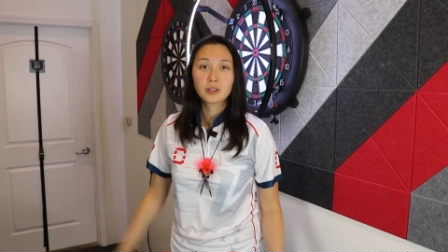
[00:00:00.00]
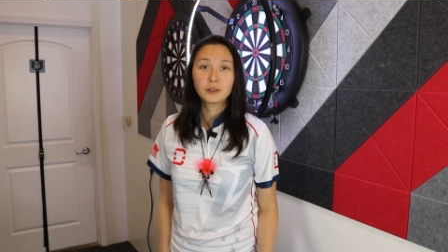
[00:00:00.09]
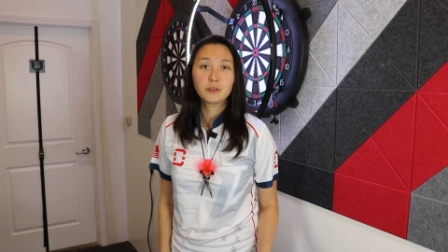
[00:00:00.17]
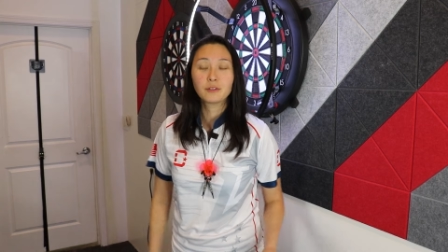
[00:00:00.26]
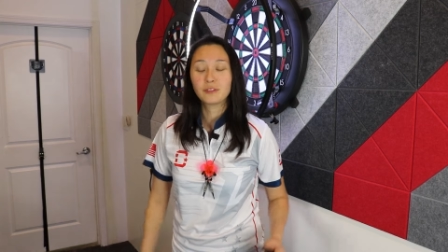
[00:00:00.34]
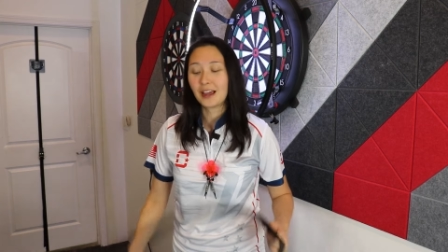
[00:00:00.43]

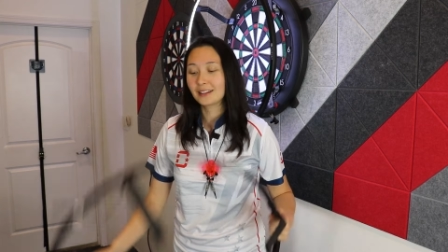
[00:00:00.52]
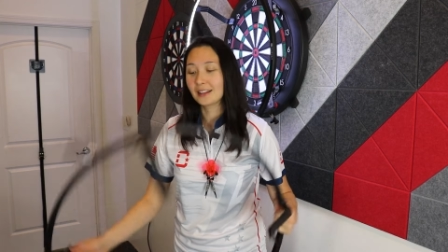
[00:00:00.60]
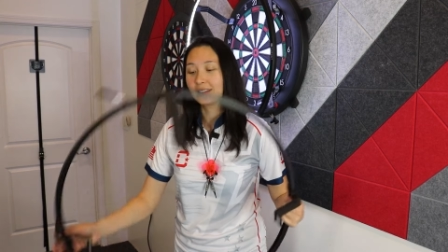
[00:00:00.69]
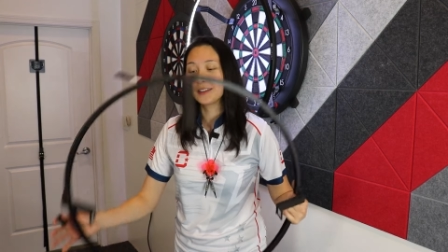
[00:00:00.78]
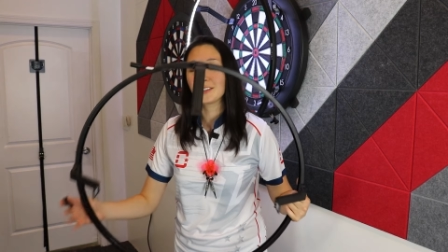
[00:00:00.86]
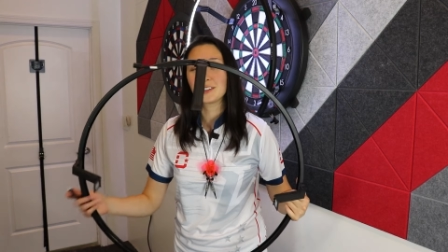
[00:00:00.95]
include the fact
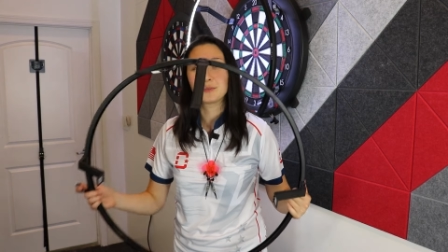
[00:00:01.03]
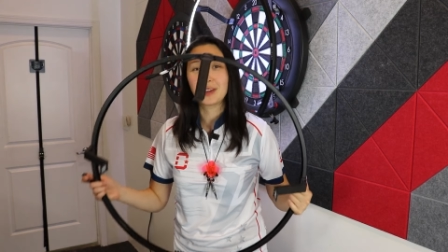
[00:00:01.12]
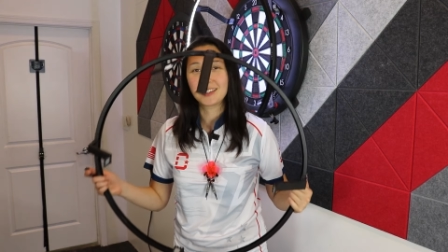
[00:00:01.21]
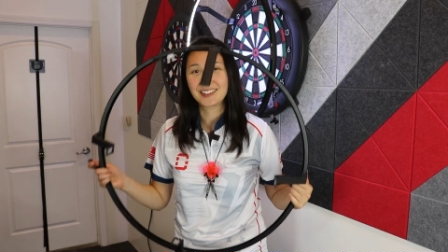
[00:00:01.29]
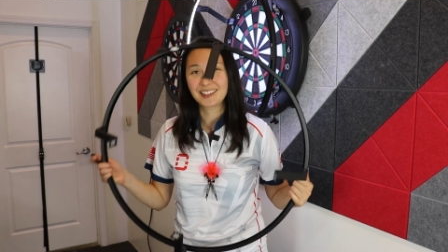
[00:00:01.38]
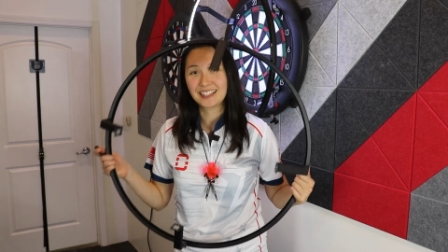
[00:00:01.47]
that this is
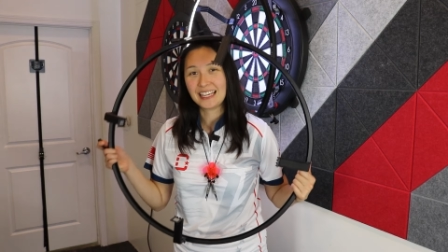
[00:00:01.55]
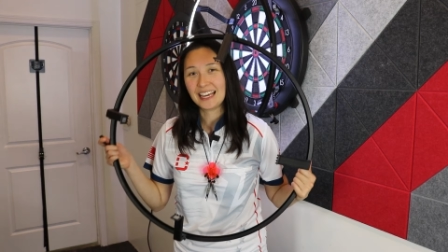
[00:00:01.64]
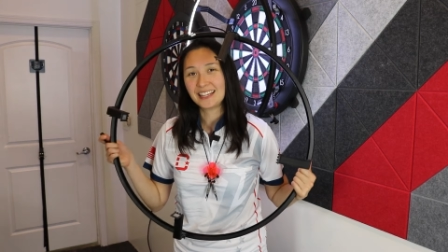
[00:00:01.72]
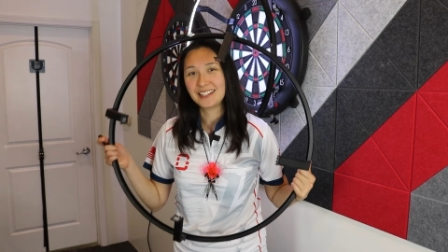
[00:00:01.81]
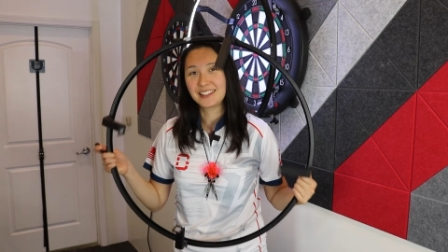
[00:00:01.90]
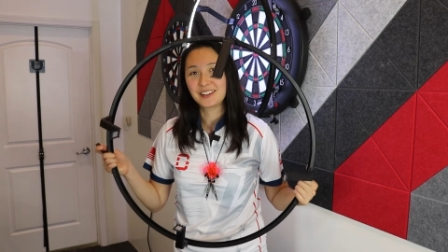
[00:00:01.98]
basically
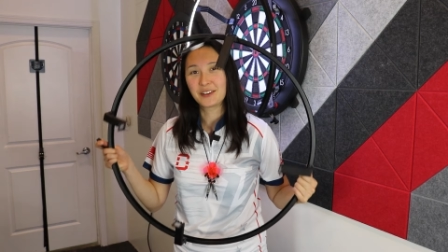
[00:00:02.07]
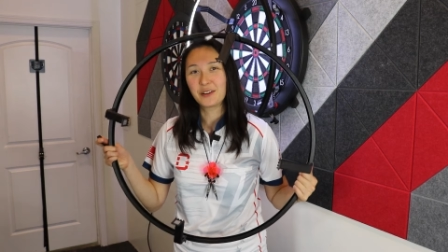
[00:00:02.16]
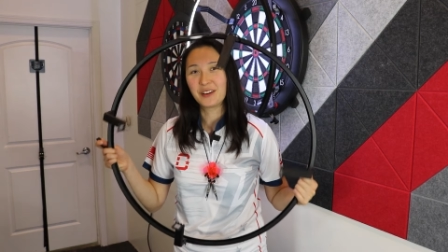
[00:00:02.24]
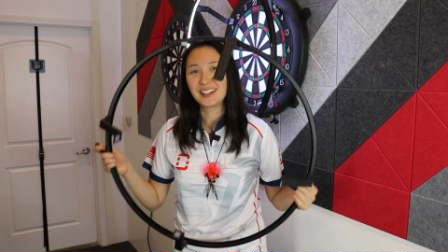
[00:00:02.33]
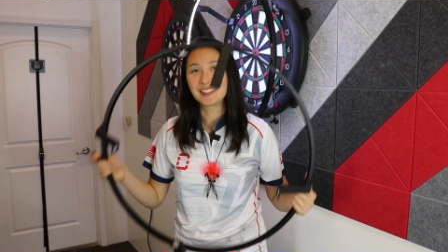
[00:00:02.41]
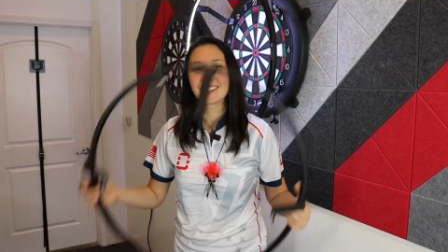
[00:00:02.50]
a
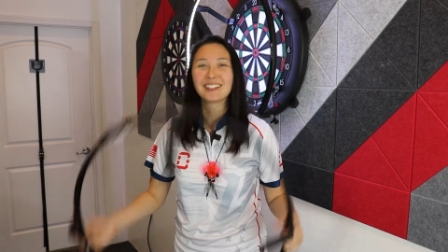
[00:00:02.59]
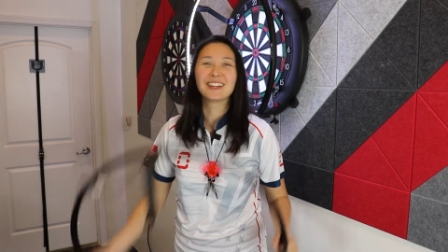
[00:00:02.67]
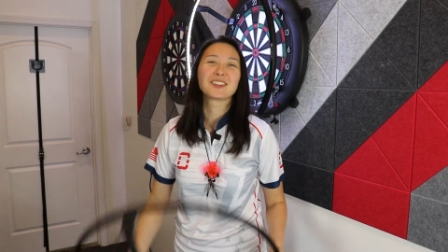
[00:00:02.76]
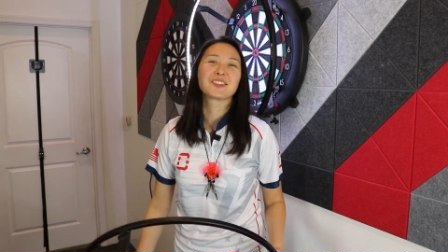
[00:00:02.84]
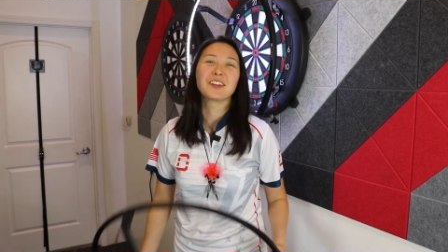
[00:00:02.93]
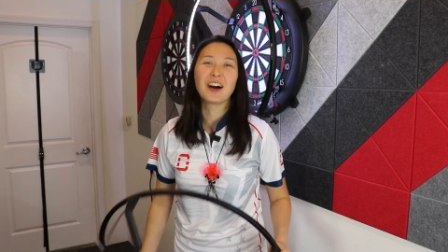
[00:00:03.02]
zero
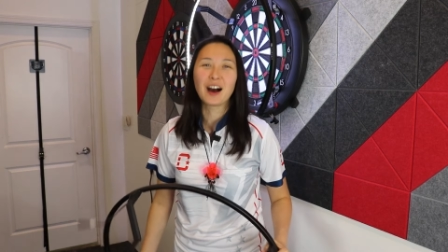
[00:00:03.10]
installation